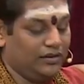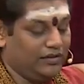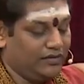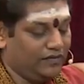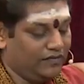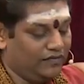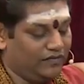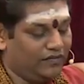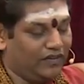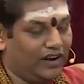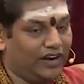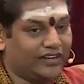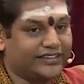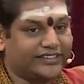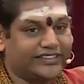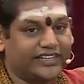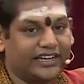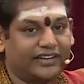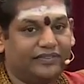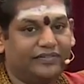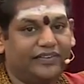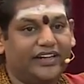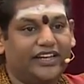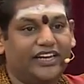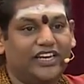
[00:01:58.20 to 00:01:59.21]

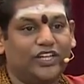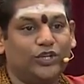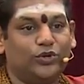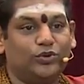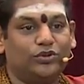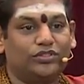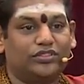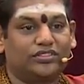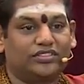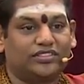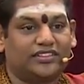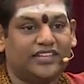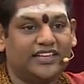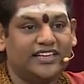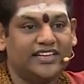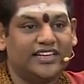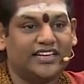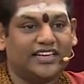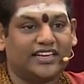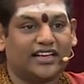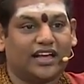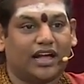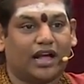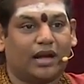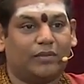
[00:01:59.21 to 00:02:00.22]
whatever you
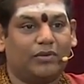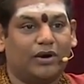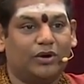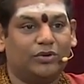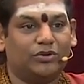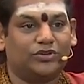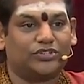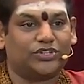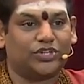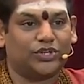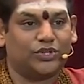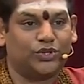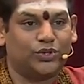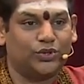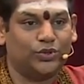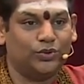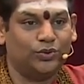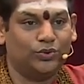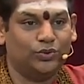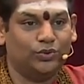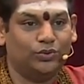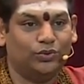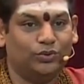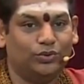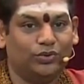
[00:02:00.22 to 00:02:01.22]
think about
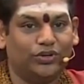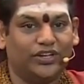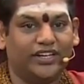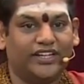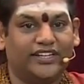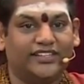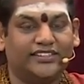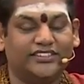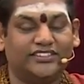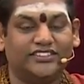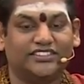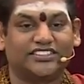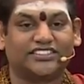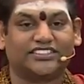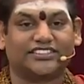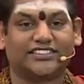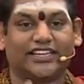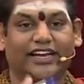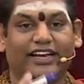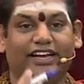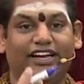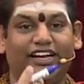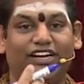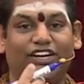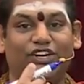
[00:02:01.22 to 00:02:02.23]
you
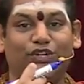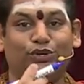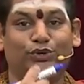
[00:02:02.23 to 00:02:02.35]
inside